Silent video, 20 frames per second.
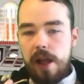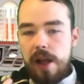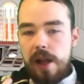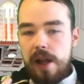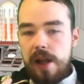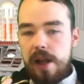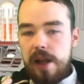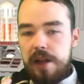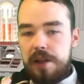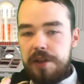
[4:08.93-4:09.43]

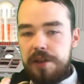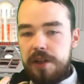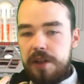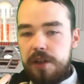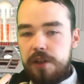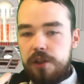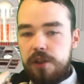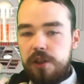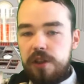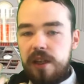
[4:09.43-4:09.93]

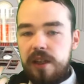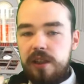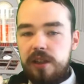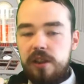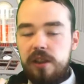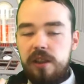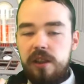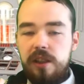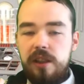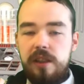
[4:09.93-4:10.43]
And she's
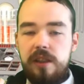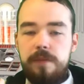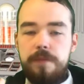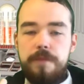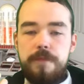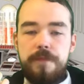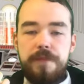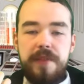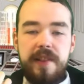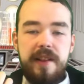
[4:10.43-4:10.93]
actually
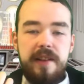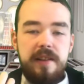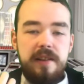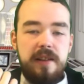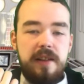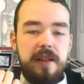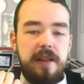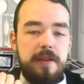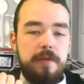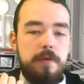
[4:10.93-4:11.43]

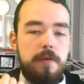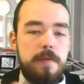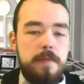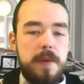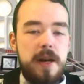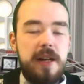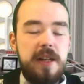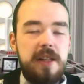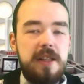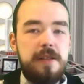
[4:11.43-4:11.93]

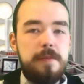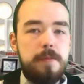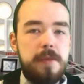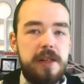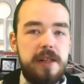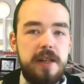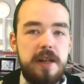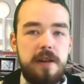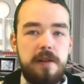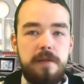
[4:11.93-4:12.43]
reminds
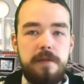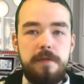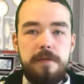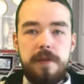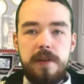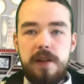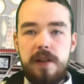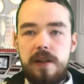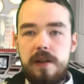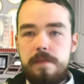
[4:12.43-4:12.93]
me
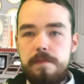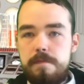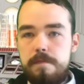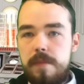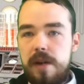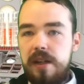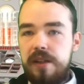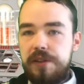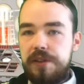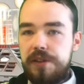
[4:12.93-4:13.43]
of
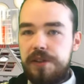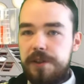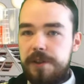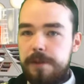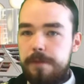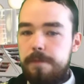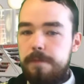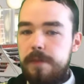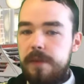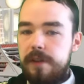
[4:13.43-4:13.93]
Matt
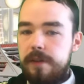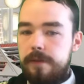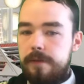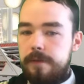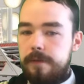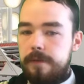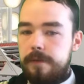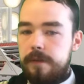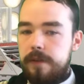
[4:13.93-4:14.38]
Smith